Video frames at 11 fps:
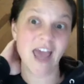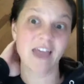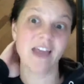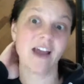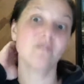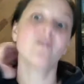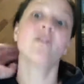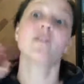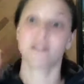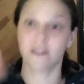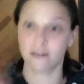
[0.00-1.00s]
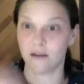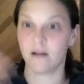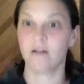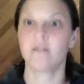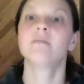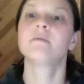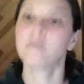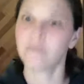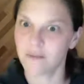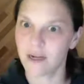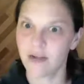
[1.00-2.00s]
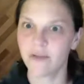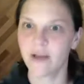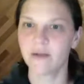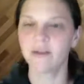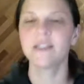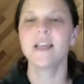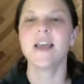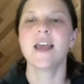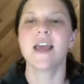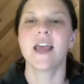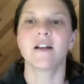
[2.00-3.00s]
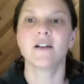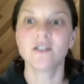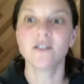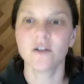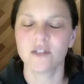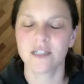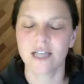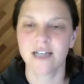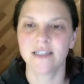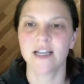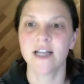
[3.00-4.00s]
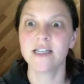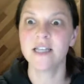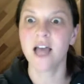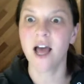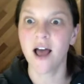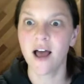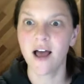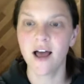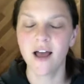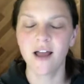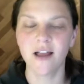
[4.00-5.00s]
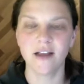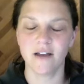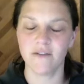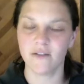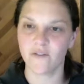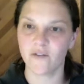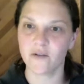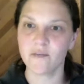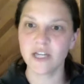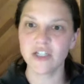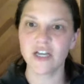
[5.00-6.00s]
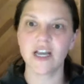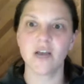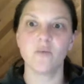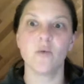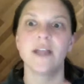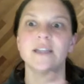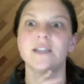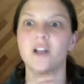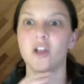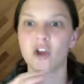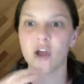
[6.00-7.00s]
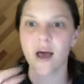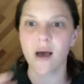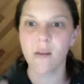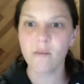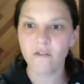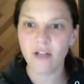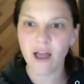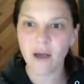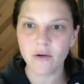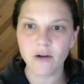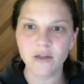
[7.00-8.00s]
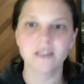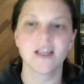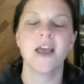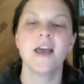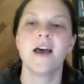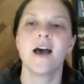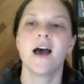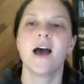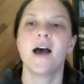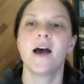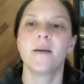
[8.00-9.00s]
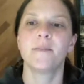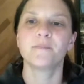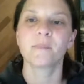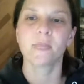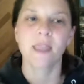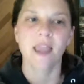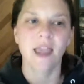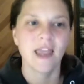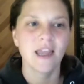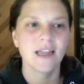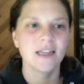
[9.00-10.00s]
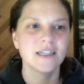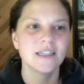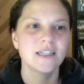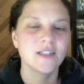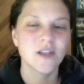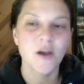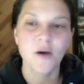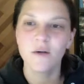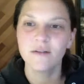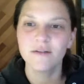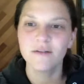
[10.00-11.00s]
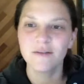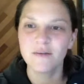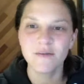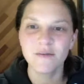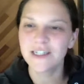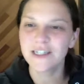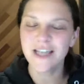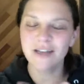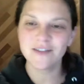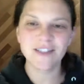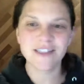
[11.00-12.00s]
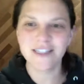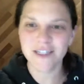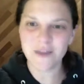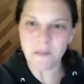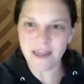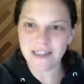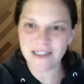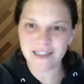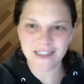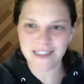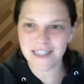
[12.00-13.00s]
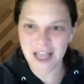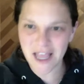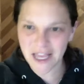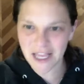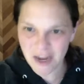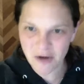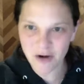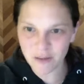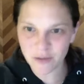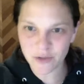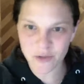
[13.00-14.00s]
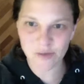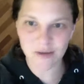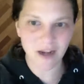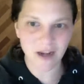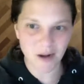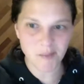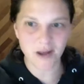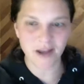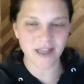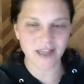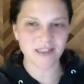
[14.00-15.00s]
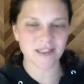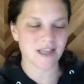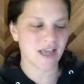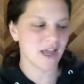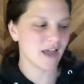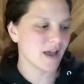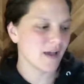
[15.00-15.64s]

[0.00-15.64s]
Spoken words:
and that focuses on wildflowers and also just has a ton of information and ways to look up flowers. And so we just have such this like incredible tool in our pockets that,